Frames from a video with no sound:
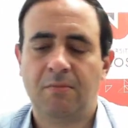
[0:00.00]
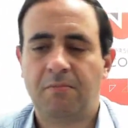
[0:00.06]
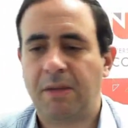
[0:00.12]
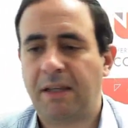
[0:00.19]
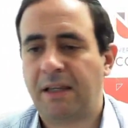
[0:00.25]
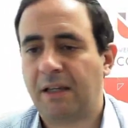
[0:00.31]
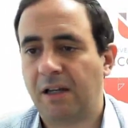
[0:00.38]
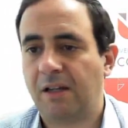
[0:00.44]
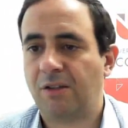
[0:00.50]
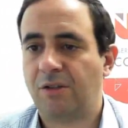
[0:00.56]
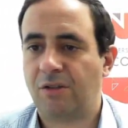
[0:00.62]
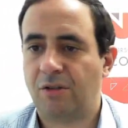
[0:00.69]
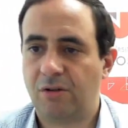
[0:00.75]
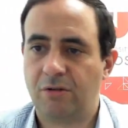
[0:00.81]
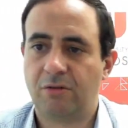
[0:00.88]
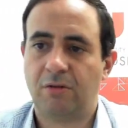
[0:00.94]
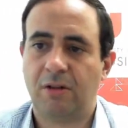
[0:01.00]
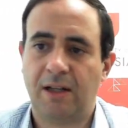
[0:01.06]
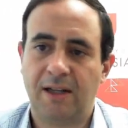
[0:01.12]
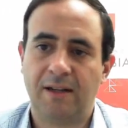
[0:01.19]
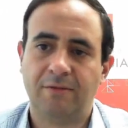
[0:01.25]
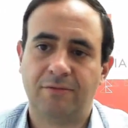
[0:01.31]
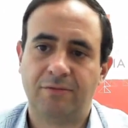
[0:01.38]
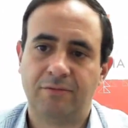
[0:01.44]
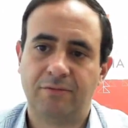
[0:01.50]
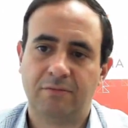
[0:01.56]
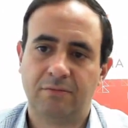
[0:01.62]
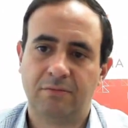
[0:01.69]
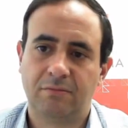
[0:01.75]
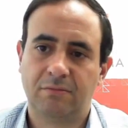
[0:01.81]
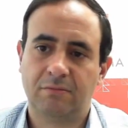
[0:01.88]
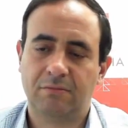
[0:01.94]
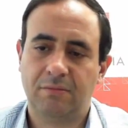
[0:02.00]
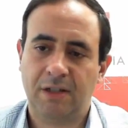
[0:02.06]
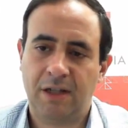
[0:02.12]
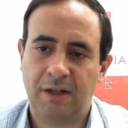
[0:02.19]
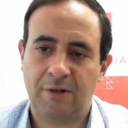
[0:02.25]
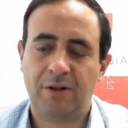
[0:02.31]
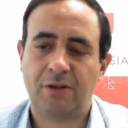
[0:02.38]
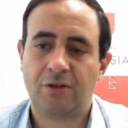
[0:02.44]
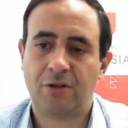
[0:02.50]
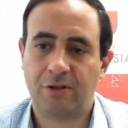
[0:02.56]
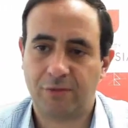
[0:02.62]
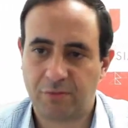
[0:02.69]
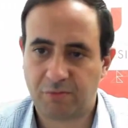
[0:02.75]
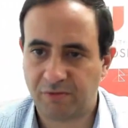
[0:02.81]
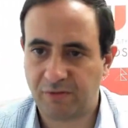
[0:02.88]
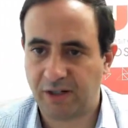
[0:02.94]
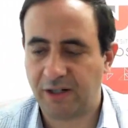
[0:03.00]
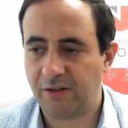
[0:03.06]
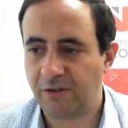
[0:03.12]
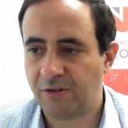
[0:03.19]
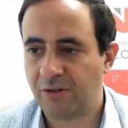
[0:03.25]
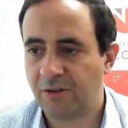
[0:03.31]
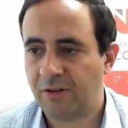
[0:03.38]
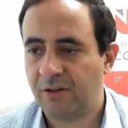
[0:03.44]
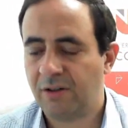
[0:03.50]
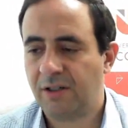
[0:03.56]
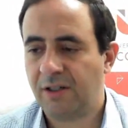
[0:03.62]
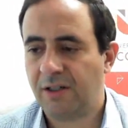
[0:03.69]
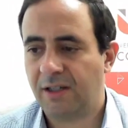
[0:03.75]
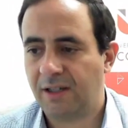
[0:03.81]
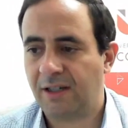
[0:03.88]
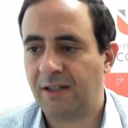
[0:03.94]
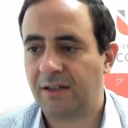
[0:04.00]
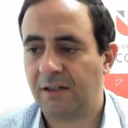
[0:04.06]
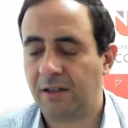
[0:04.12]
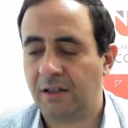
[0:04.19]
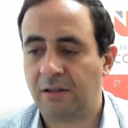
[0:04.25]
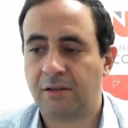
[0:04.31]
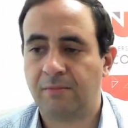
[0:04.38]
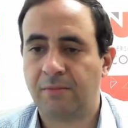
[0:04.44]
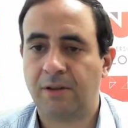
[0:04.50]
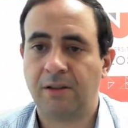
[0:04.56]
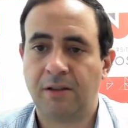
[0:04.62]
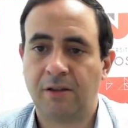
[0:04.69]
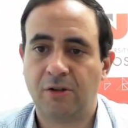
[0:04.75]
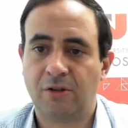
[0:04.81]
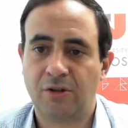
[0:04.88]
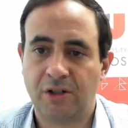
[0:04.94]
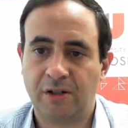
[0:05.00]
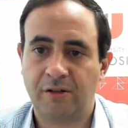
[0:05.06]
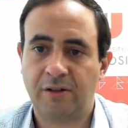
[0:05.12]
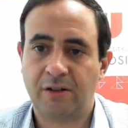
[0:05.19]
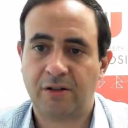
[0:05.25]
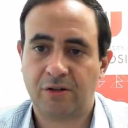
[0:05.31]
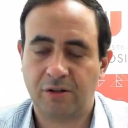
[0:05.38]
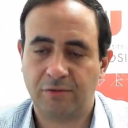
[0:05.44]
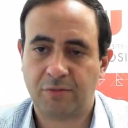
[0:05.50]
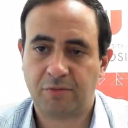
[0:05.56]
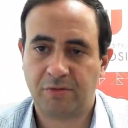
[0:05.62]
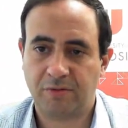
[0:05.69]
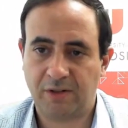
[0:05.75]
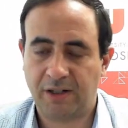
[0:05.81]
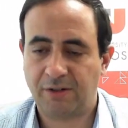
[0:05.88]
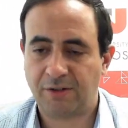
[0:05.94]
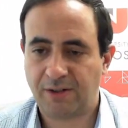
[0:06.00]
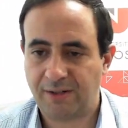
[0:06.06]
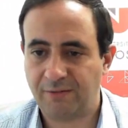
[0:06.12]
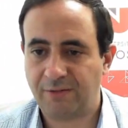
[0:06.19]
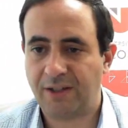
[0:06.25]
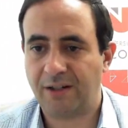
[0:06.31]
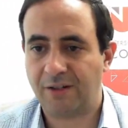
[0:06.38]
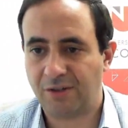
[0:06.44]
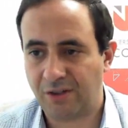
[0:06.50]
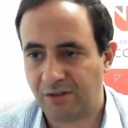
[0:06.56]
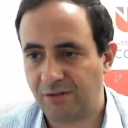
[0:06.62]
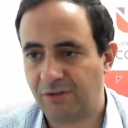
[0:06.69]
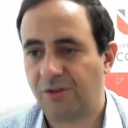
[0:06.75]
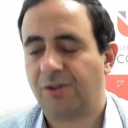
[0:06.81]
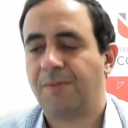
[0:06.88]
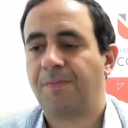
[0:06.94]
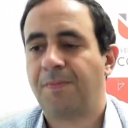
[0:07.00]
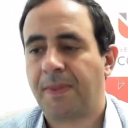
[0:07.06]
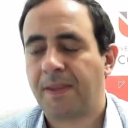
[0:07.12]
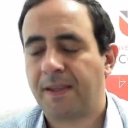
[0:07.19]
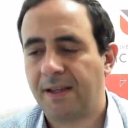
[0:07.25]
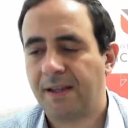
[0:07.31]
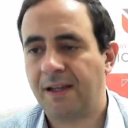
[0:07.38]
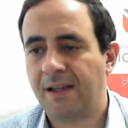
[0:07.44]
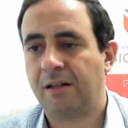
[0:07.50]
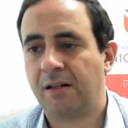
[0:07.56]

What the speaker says: because you have internet service providers, and ultimately those internet service providers have data centers, and